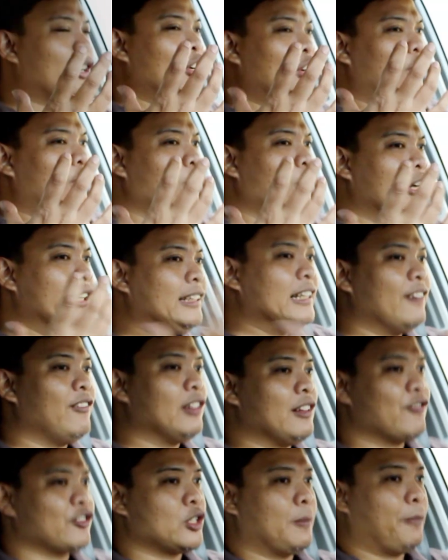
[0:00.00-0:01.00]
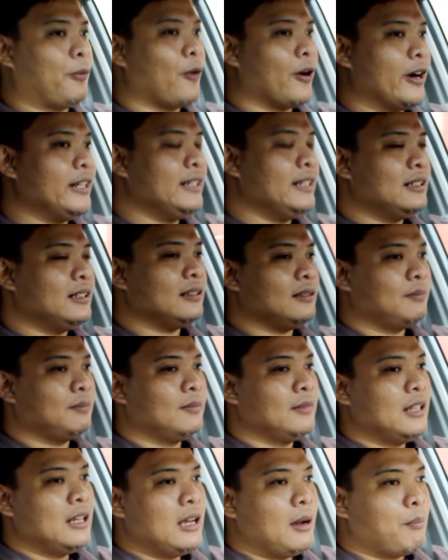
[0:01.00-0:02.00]
a good level of support,
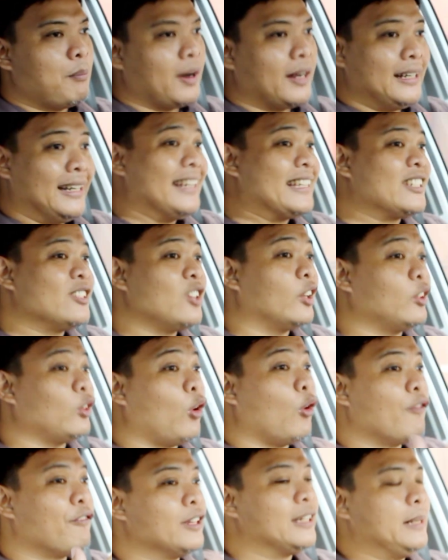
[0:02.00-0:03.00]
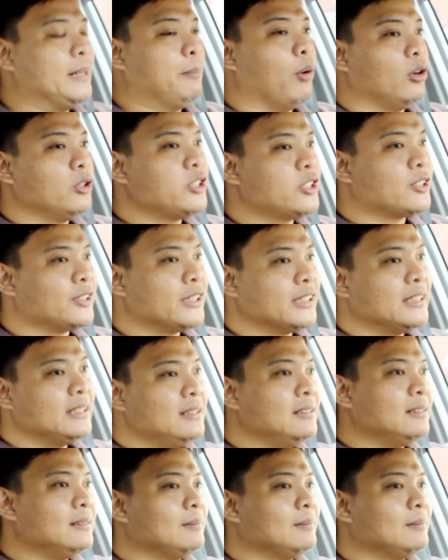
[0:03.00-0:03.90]
but it's not overly bolstered,